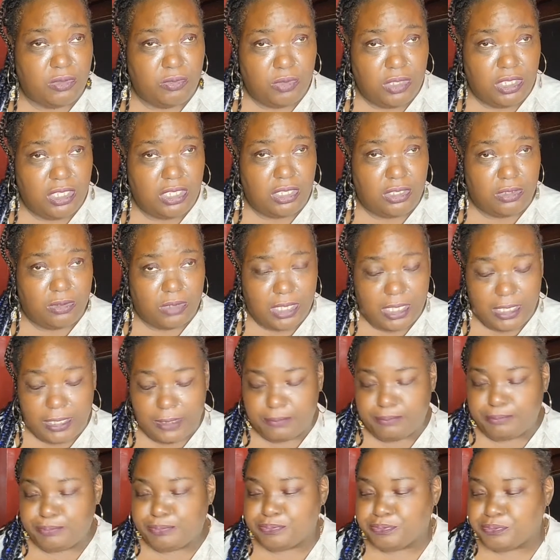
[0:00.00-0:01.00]
for the week,
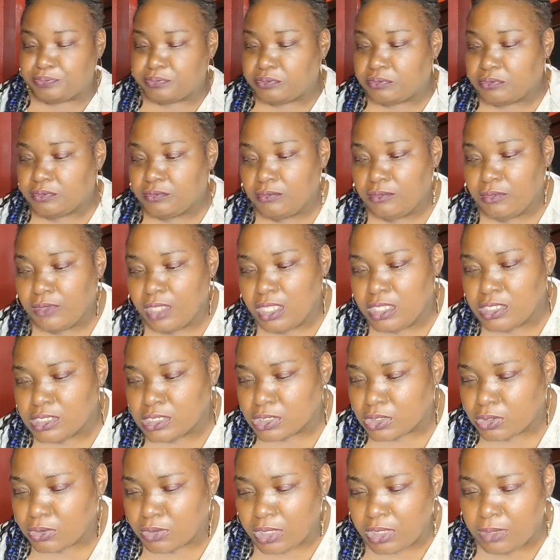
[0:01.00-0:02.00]
okay?
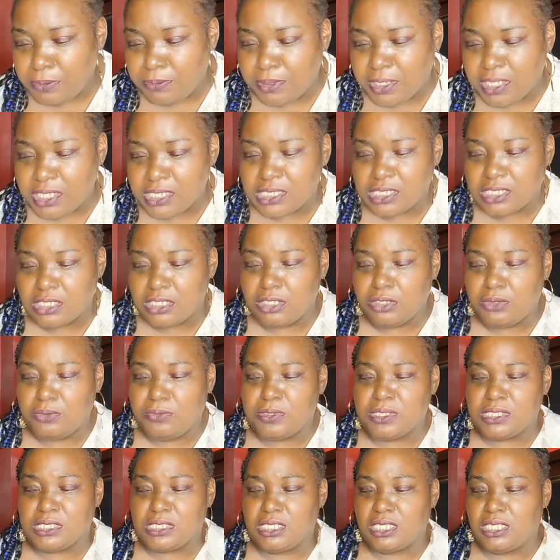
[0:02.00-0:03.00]
And so he
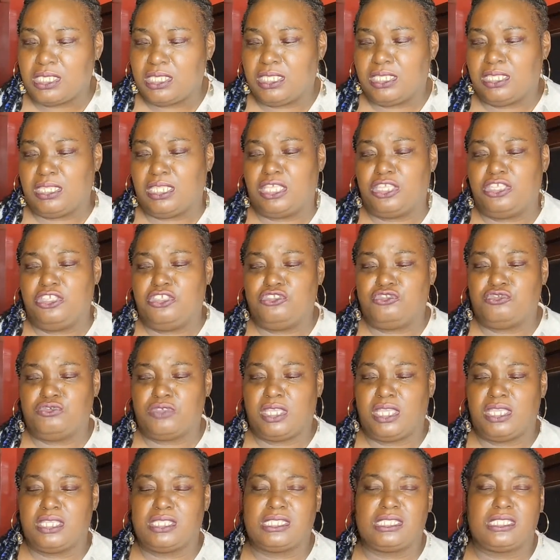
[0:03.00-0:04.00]
basically was saying that he
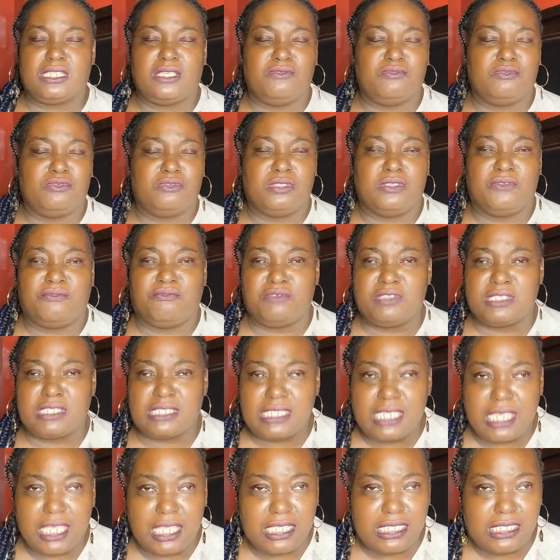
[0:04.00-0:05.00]
tried several
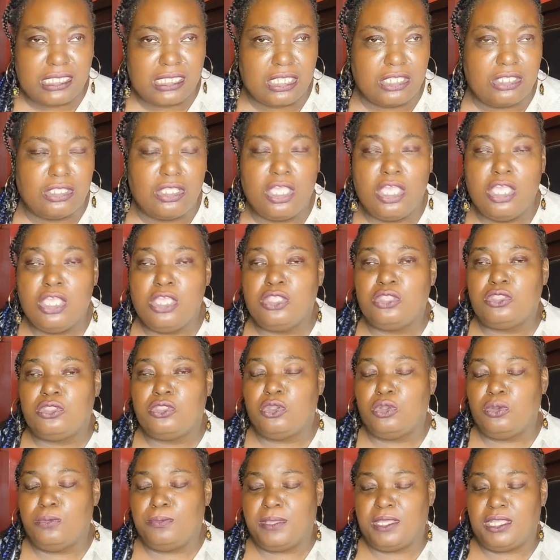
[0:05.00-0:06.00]
different sites and
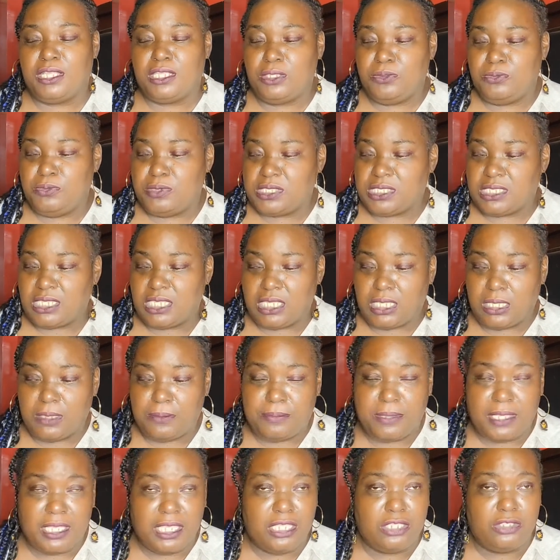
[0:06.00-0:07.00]
nobody would take
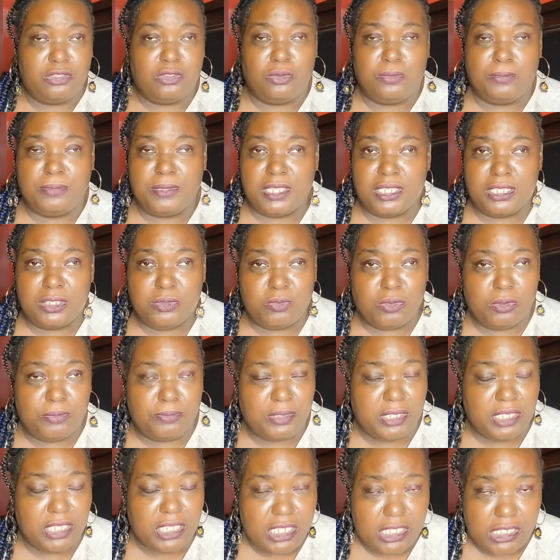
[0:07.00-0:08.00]
a bite. Nobody
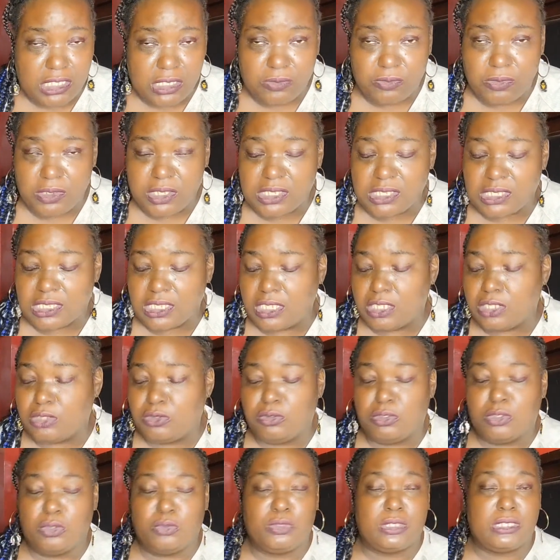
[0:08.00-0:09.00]
would be
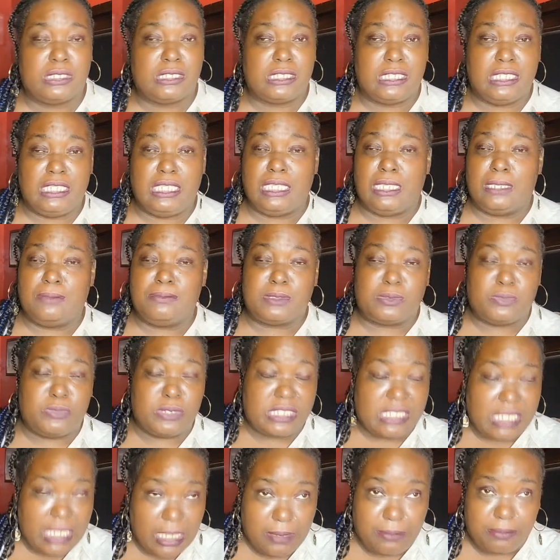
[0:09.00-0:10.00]
interested. You know, the DMs
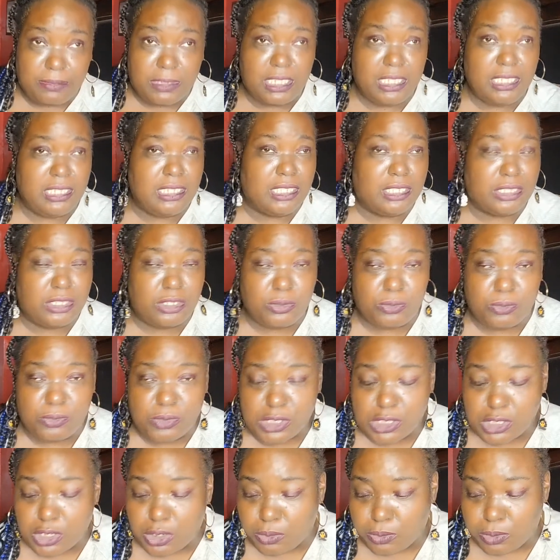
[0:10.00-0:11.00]
was empty.
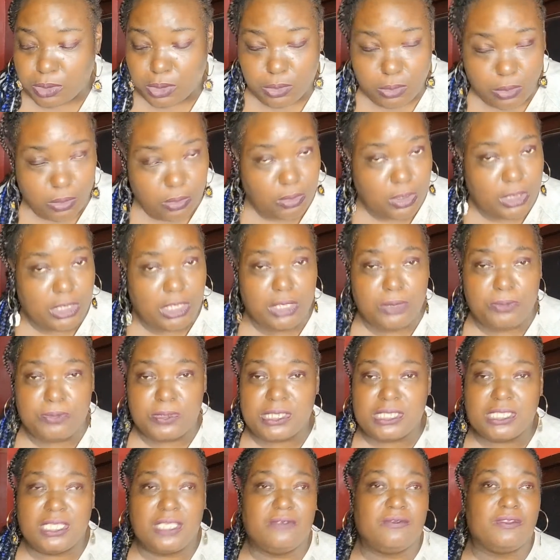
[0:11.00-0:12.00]
Nothing was going on. He
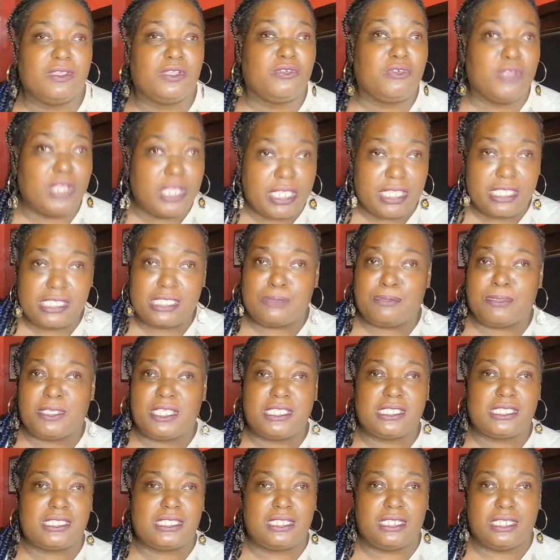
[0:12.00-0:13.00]
was hearing crickets
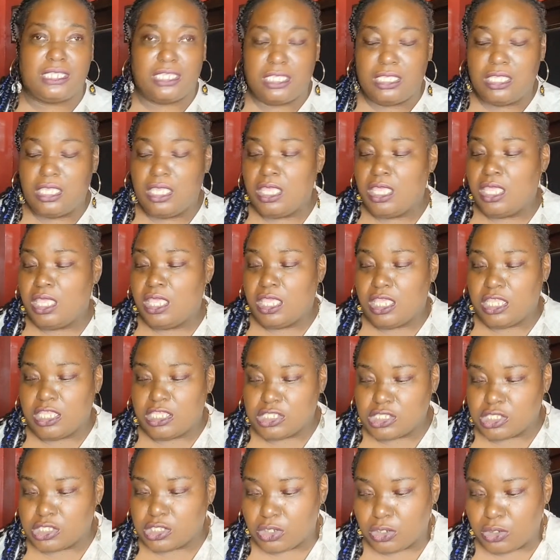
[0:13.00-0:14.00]
basically.
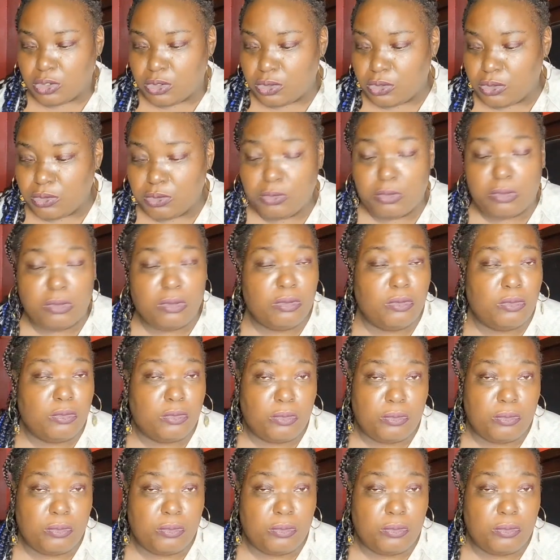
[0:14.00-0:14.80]
And so